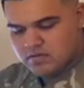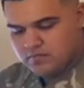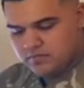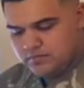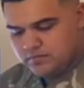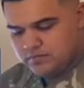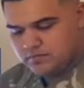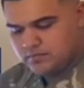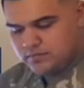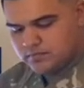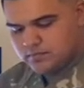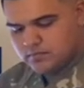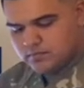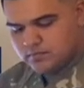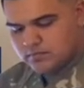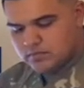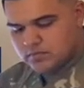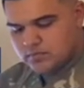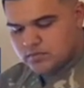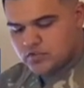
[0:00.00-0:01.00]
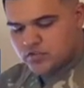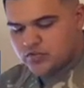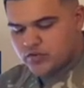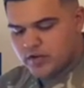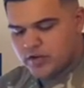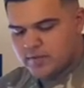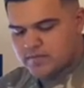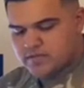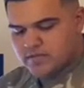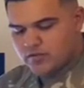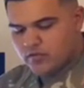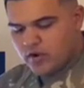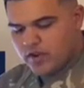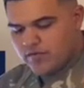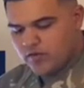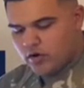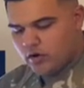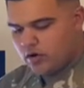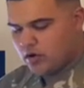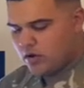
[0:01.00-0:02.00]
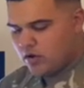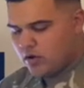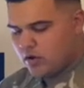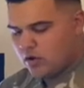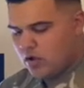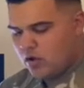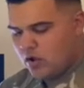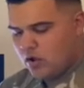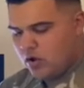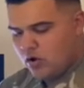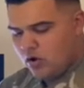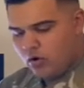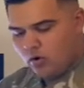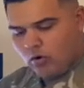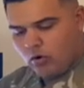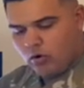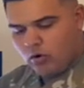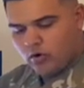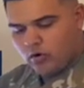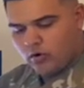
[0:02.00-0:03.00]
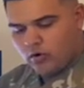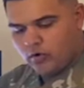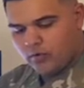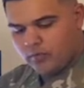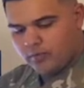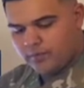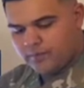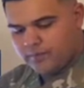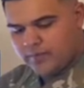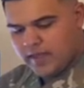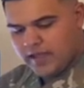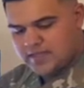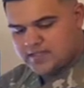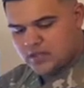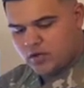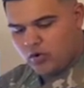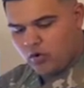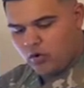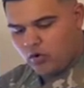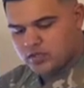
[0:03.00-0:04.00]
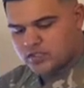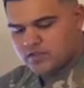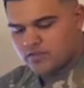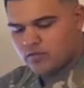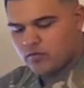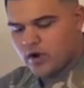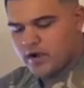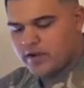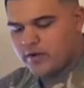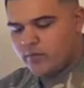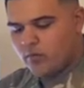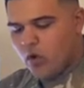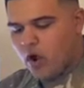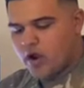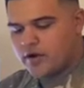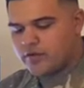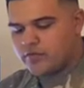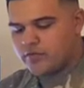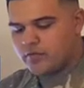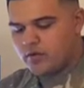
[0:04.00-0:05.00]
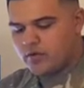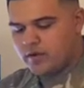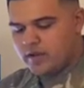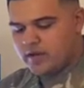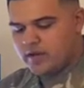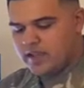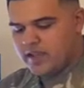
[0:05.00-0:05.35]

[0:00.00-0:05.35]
of river or has a course of running water through it.